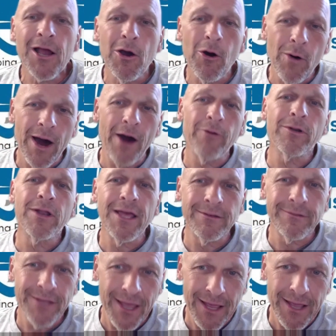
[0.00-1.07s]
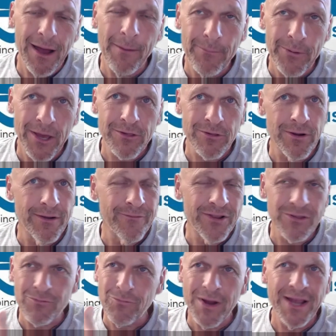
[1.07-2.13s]
Go out and take a picture. If
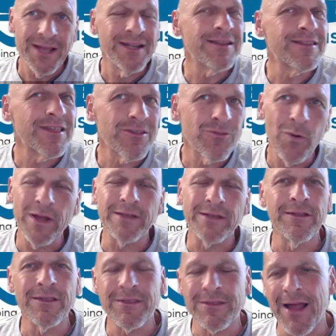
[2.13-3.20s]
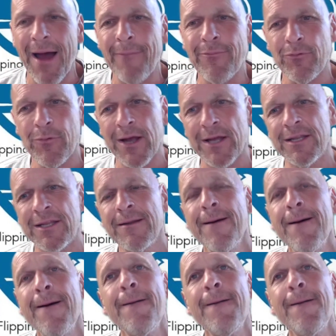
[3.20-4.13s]
it's raining, just wait till it stops raining.